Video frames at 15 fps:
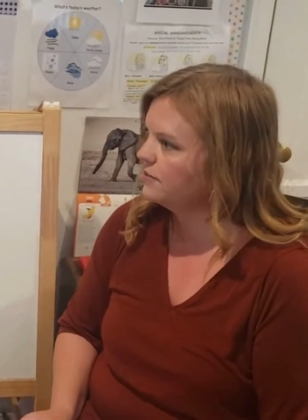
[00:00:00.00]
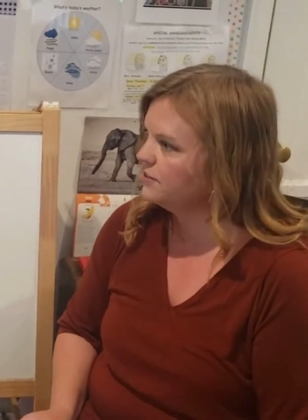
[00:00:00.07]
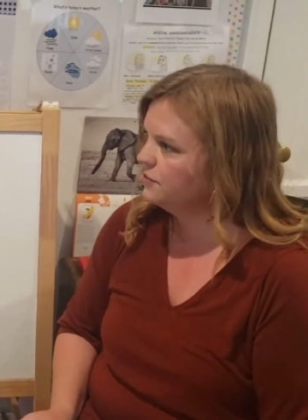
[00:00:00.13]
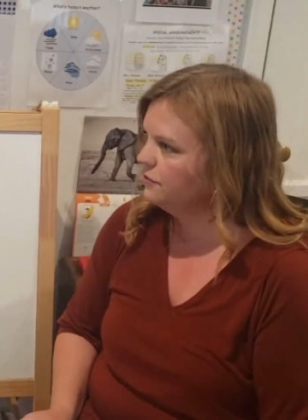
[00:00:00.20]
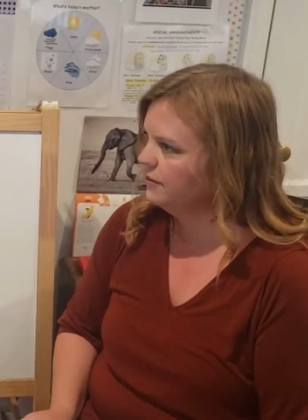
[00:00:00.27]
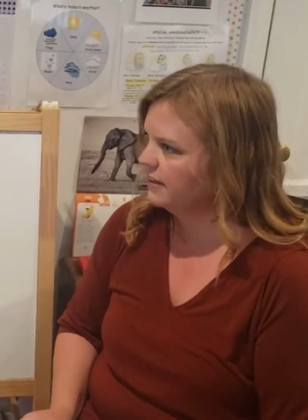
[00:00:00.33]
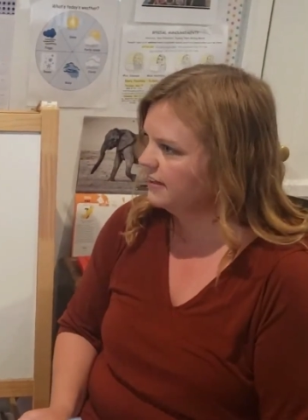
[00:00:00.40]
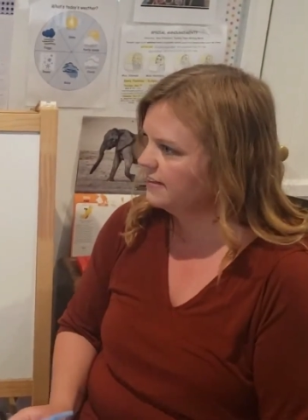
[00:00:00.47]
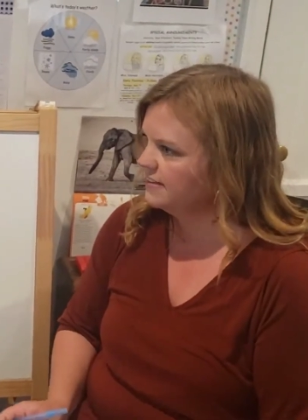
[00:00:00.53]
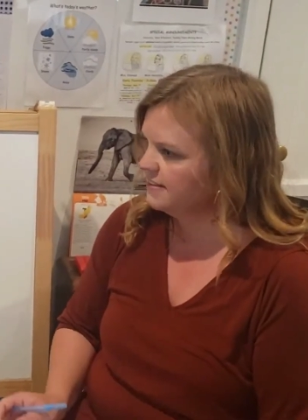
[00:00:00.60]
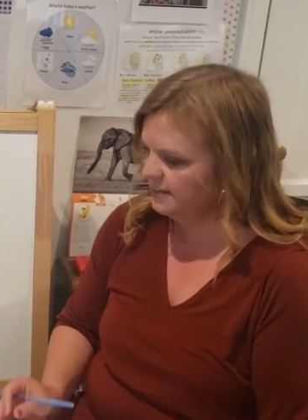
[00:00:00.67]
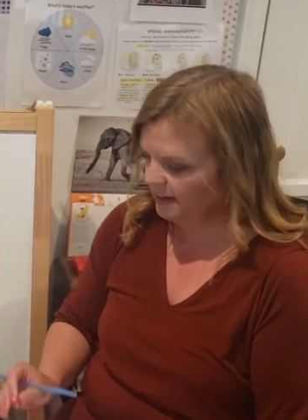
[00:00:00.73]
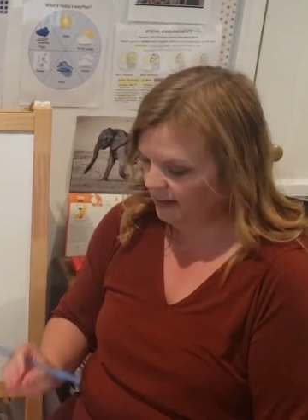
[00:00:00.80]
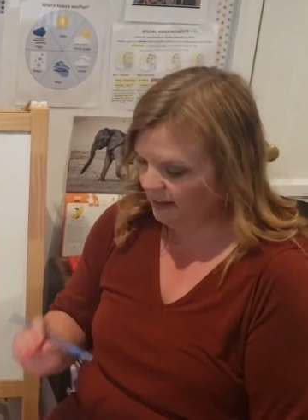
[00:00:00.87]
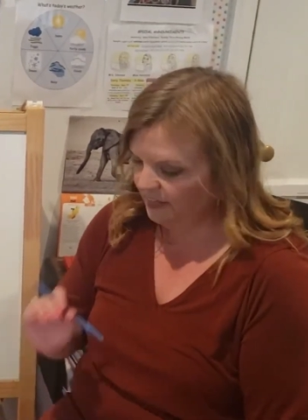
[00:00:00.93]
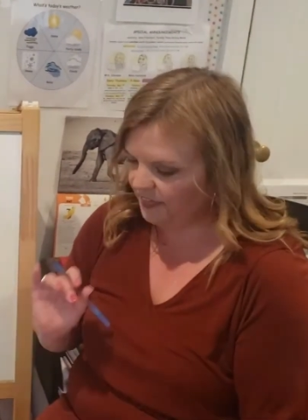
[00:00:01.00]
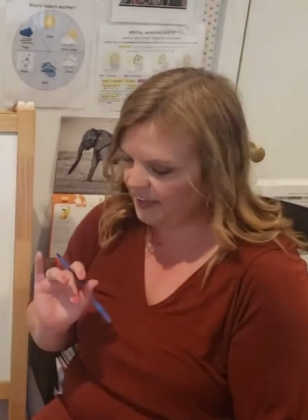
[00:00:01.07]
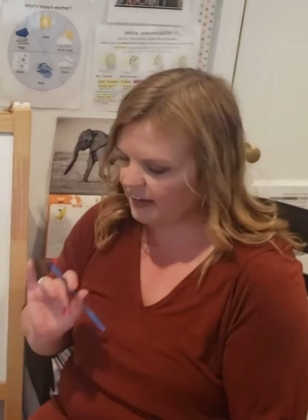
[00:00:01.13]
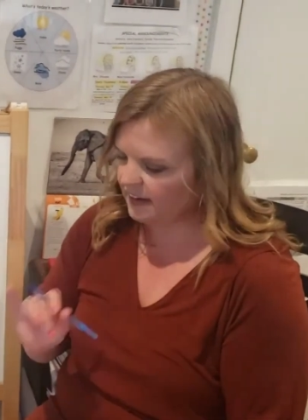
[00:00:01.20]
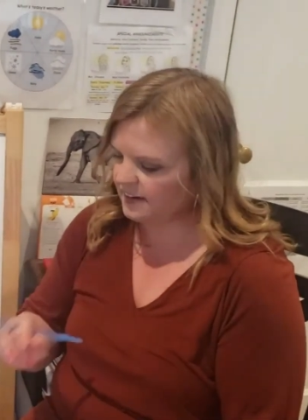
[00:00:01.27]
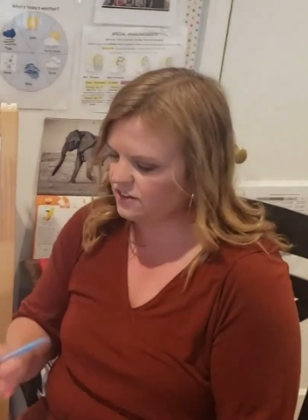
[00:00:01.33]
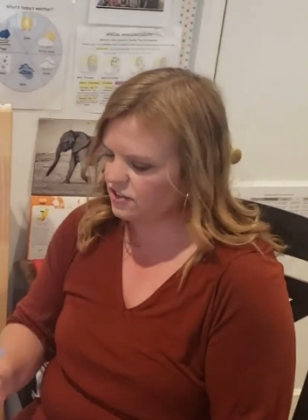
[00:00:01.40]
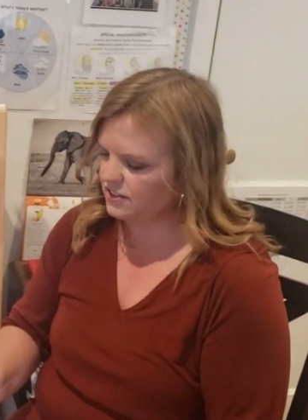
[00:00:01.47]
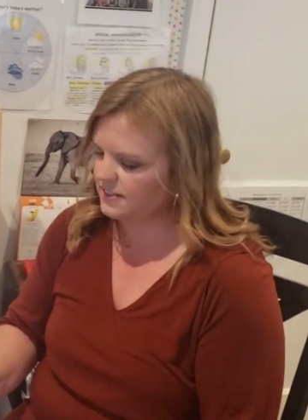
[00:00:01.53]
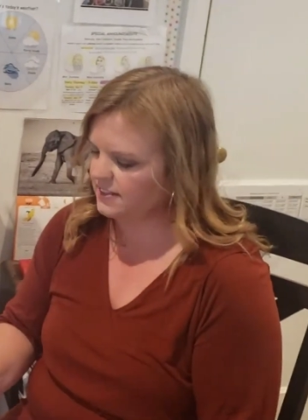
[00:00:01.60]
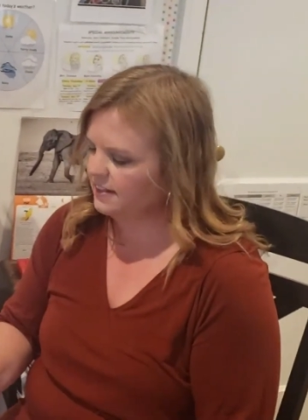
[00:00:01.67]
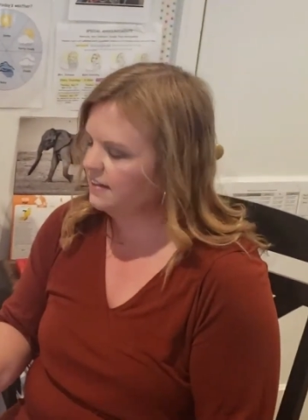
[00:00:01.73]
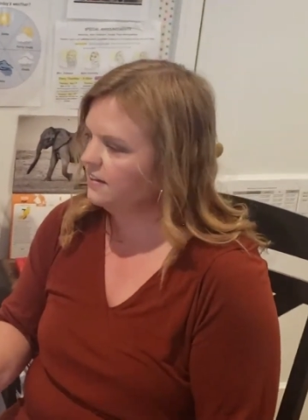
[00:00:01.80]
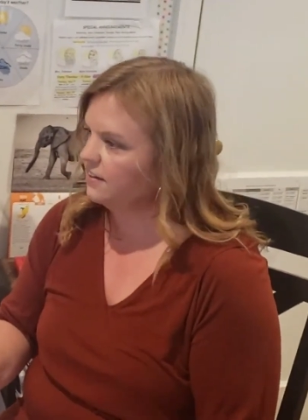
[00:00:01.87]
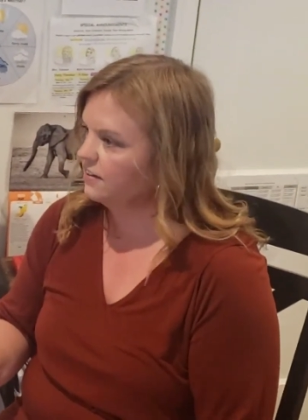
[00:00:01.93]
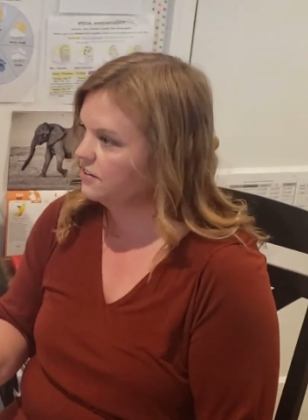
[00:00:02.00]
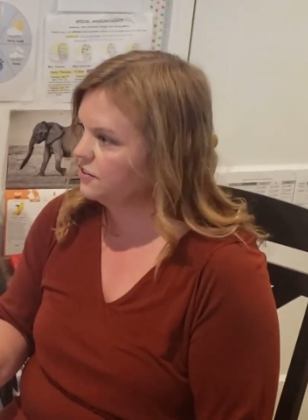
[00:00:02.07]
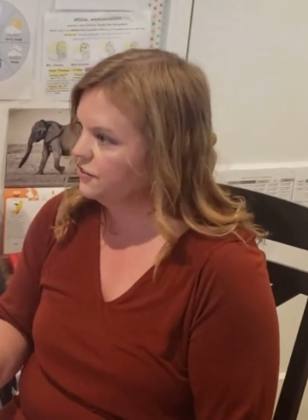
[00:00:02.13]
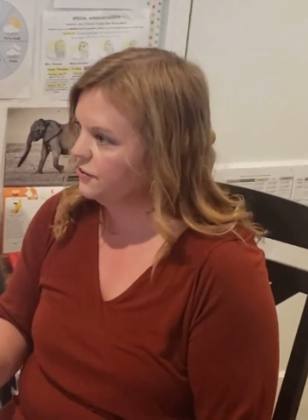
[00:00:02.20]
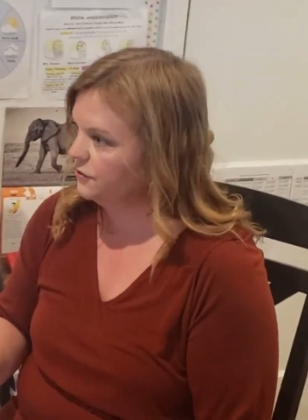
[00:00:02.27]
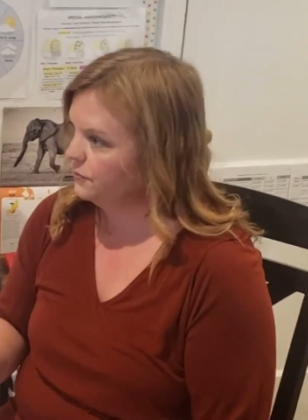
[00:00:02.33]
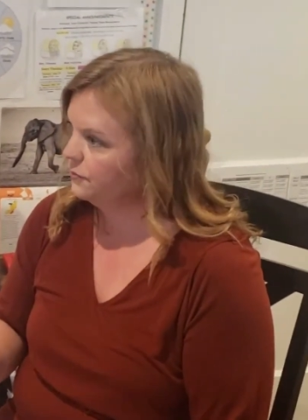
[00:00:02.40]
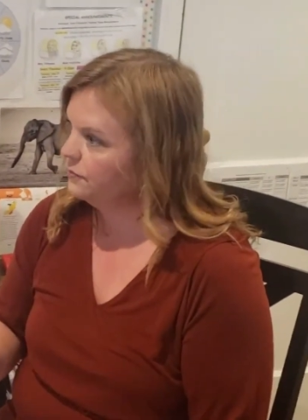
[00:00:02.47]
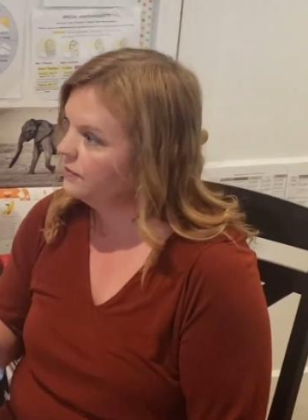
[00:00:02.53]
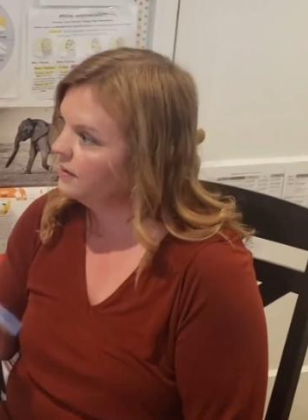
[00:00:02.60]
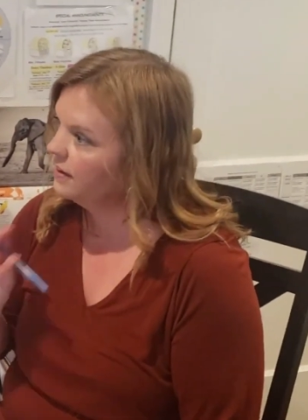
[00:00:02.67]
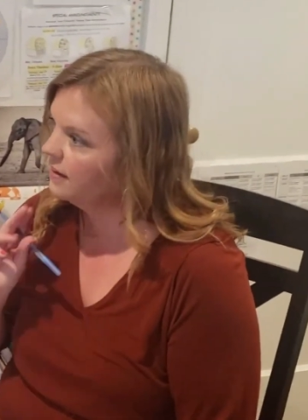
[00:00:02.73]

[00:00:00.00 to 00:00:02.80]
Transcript: students, they can just signal to you